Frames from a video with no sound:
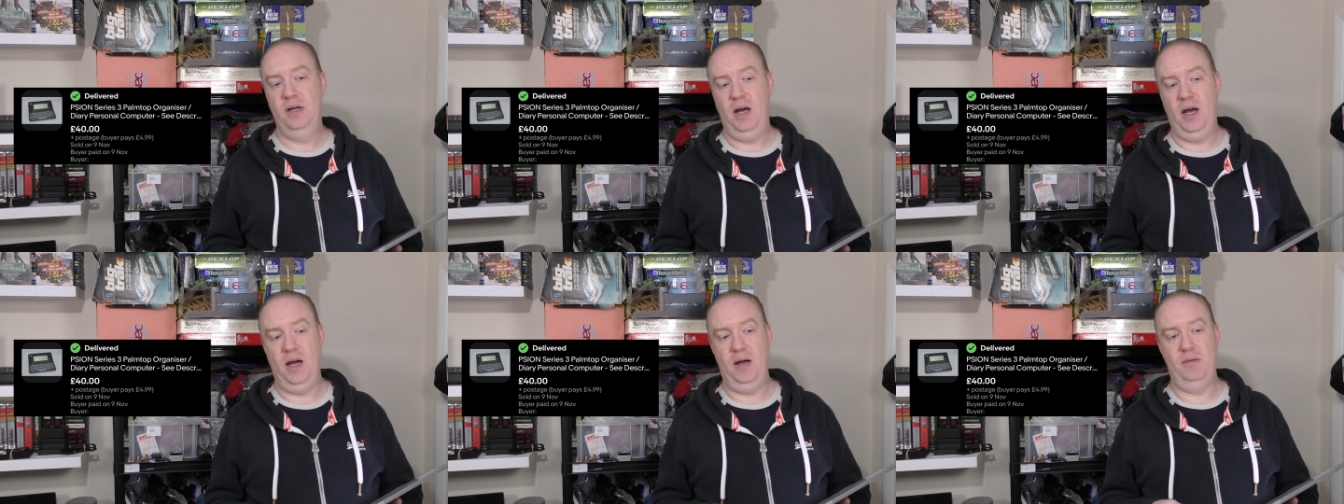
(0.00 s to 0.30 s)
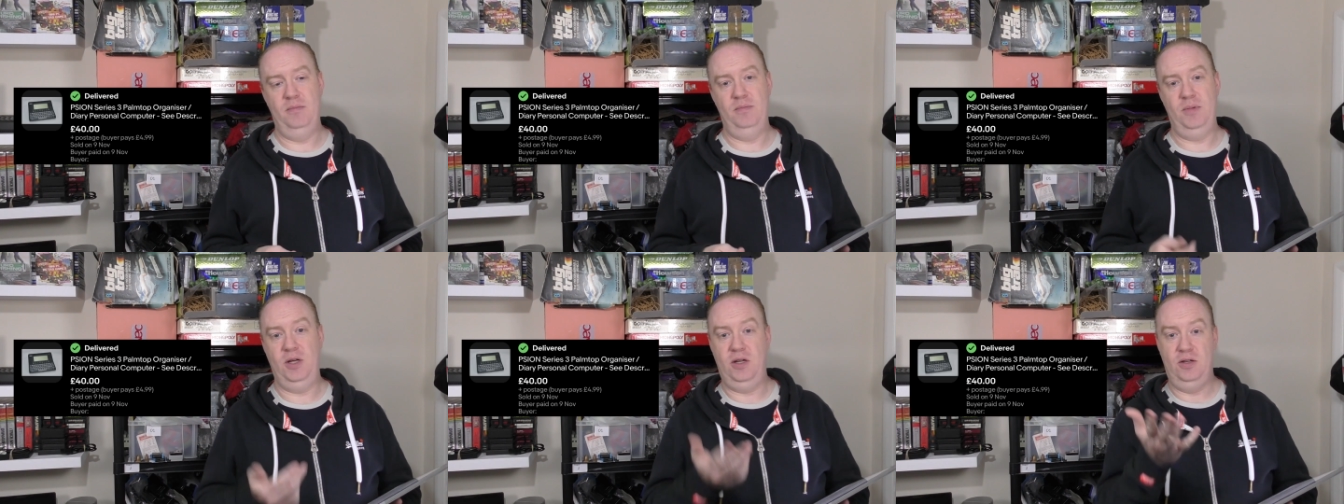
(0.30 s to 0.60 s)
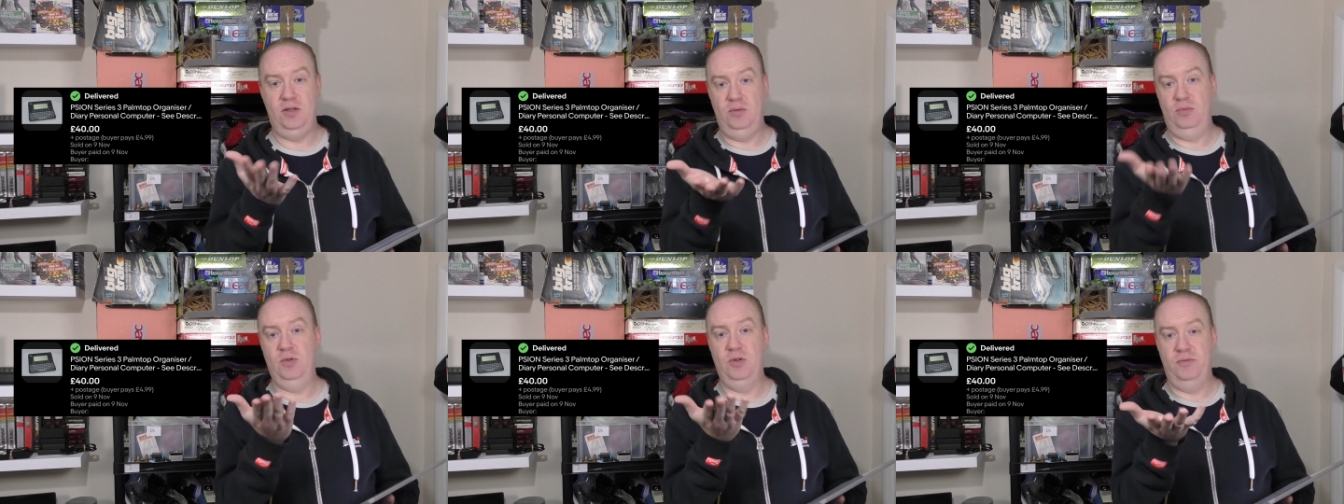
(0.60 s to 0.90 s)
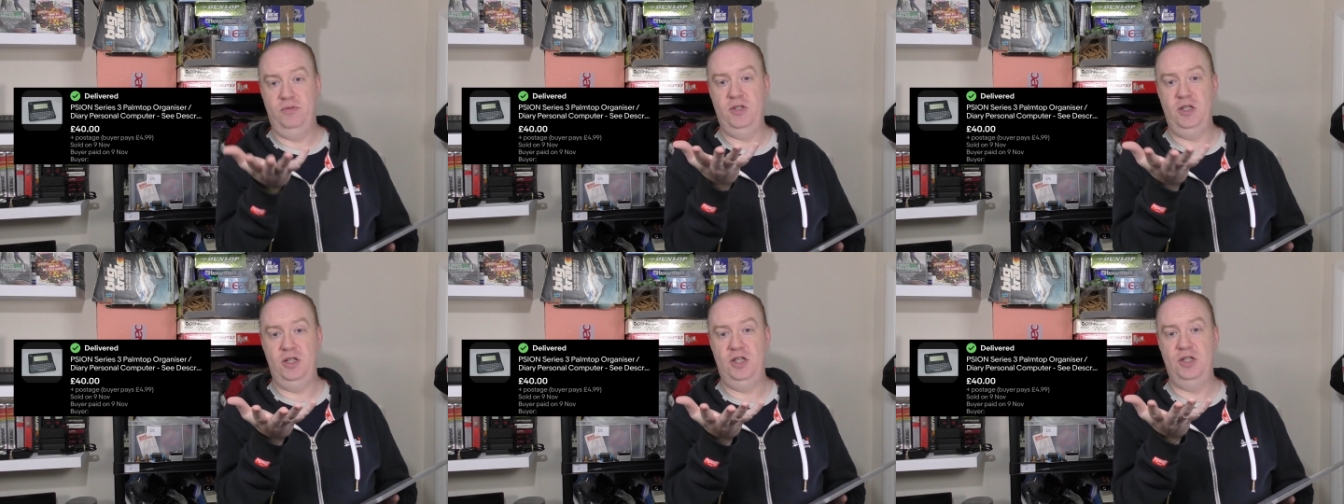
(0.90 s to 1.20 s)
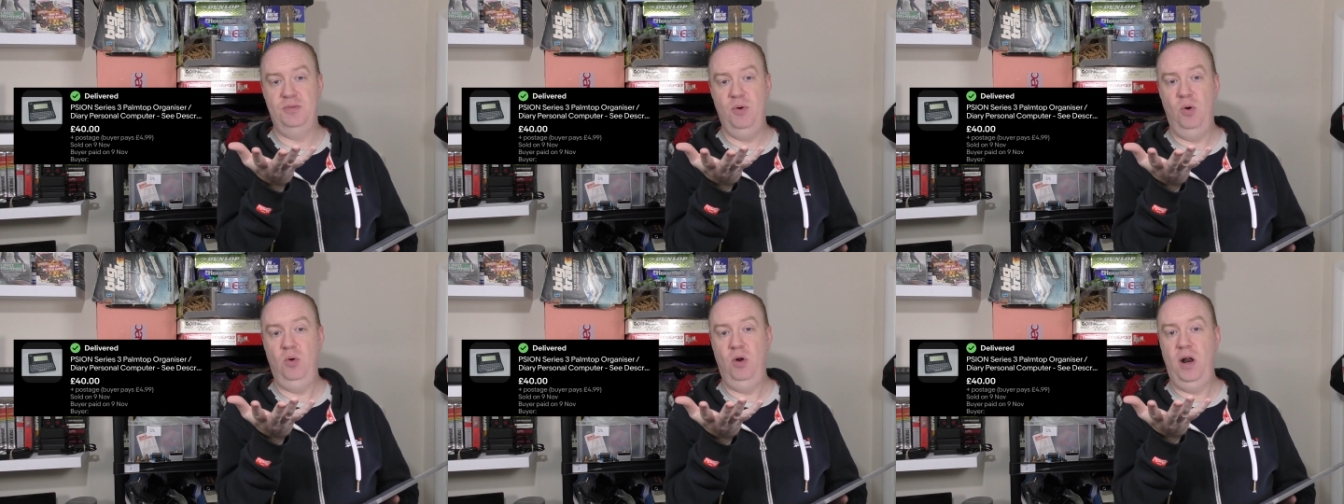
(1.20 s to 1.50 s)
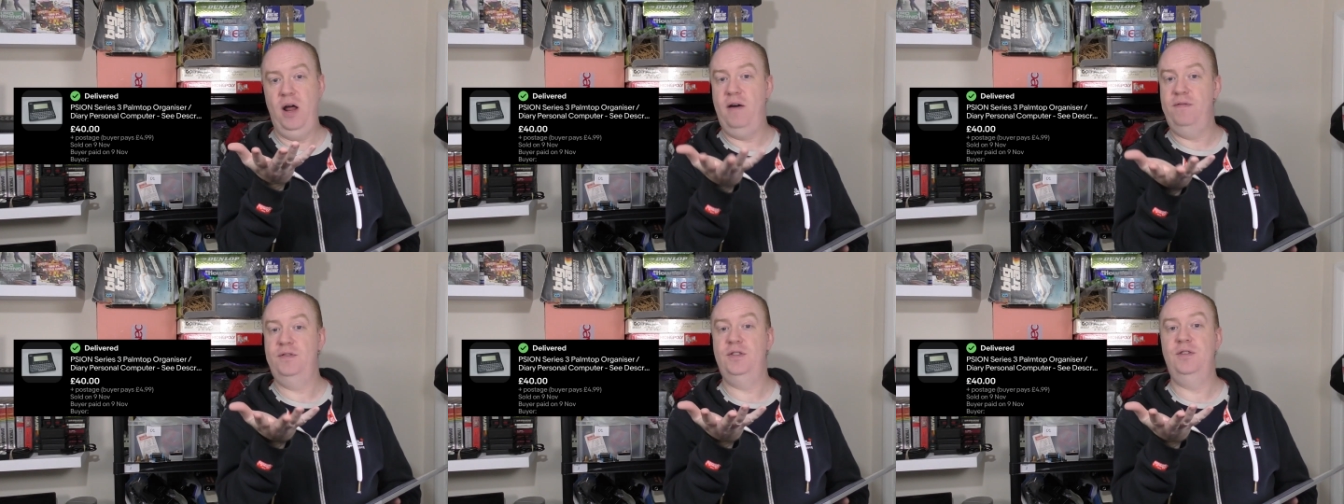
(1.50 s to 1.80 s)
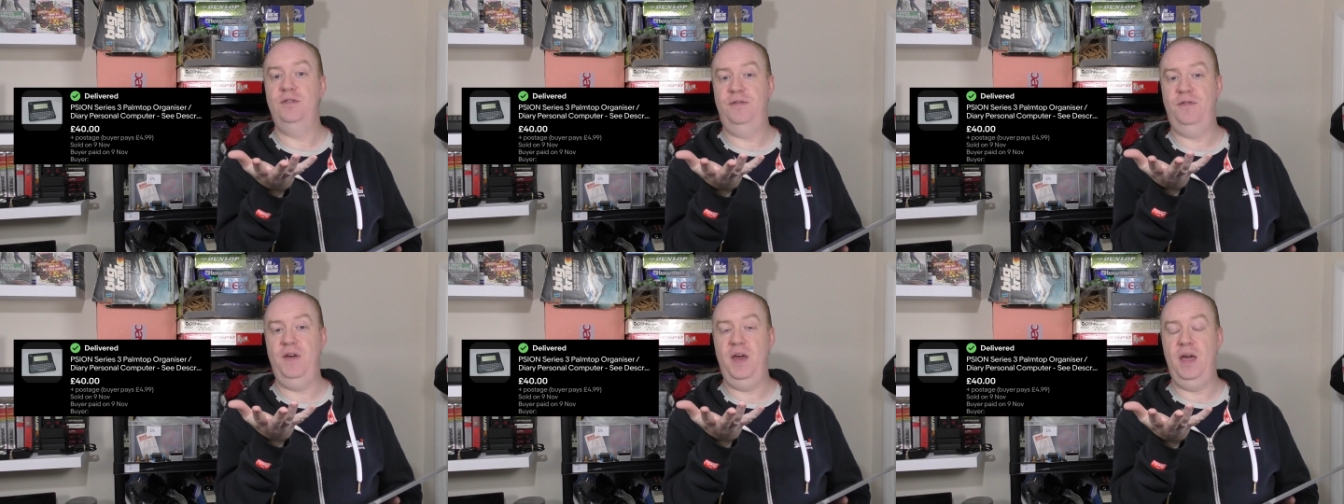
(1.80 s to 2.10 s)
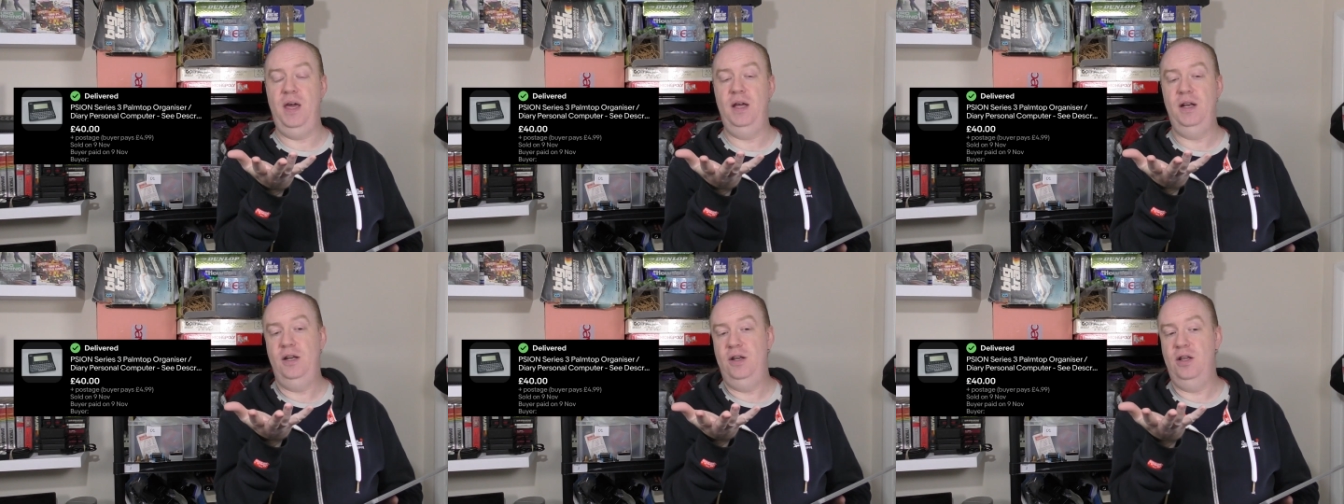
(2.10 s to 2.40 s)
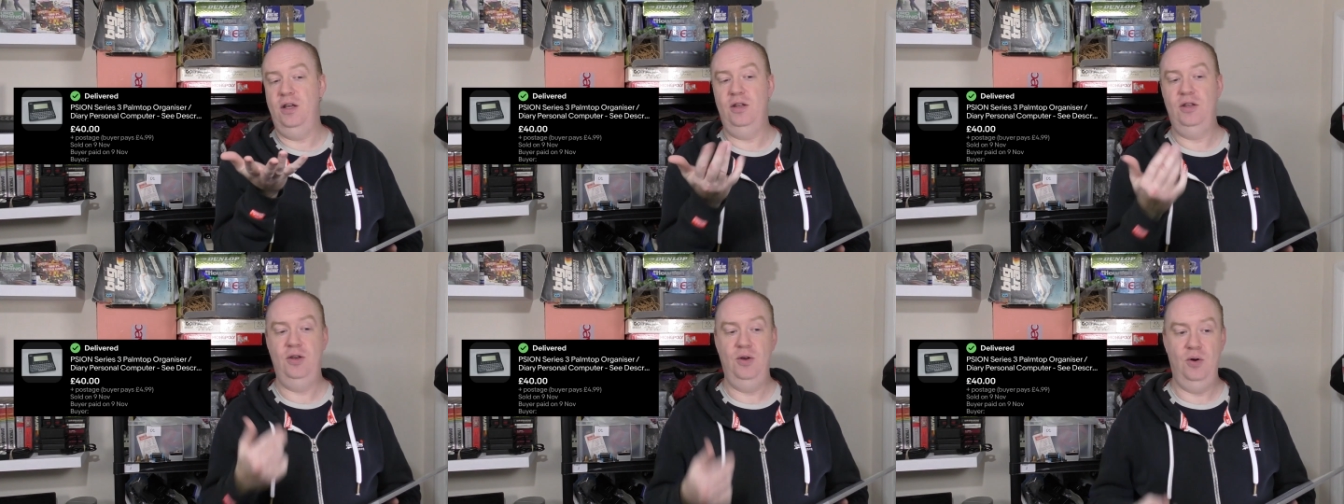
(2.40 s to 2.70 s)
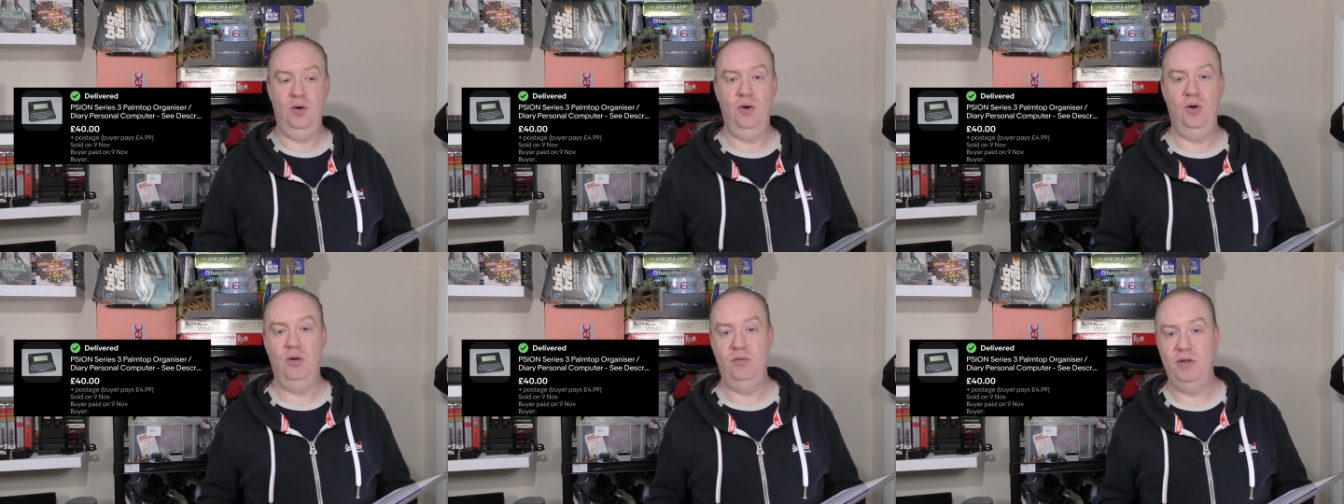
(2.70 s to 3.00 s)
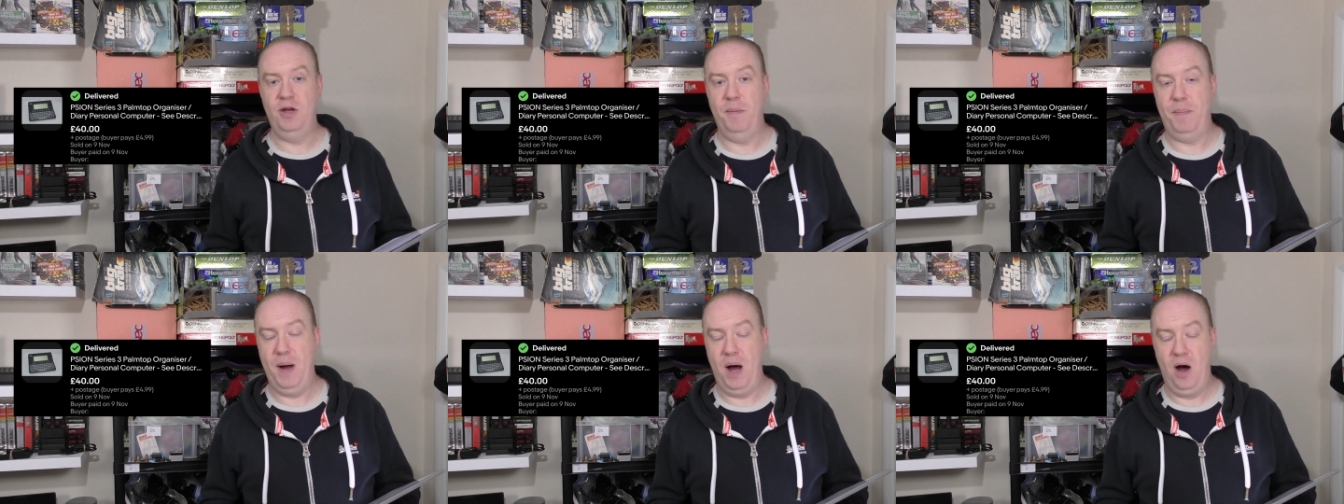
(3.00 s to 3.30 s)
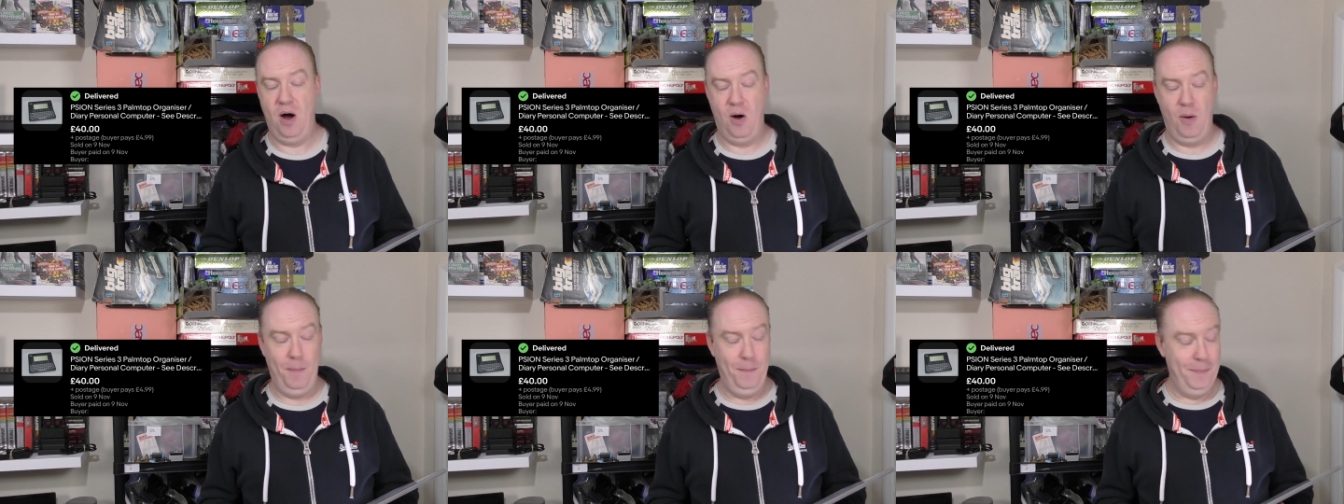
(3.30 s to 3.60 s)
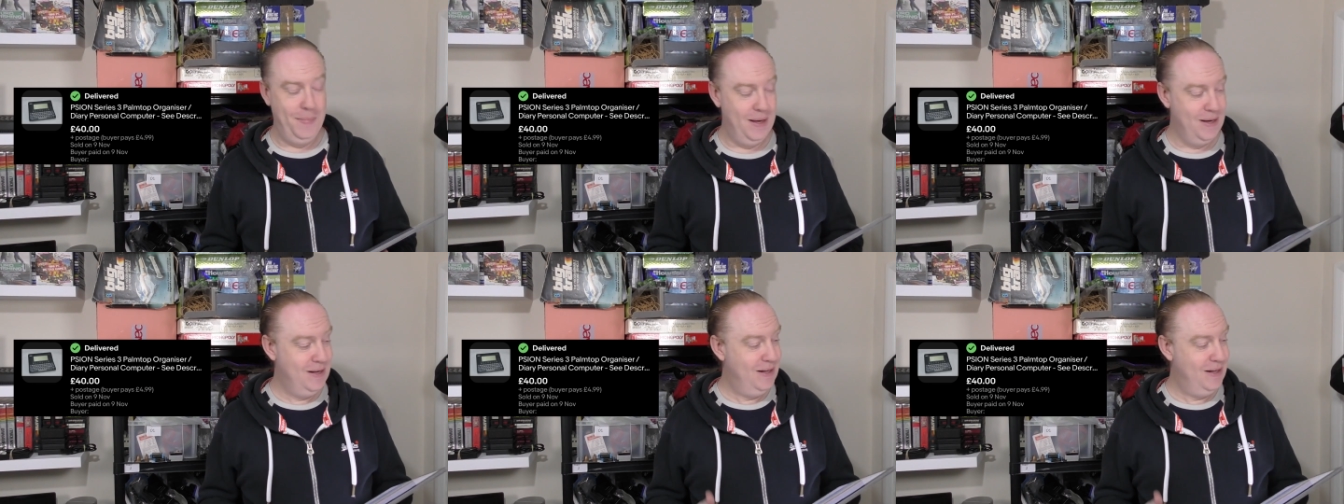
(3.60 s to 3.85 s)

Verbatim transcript: because it was obviously small enough to fit in your palm.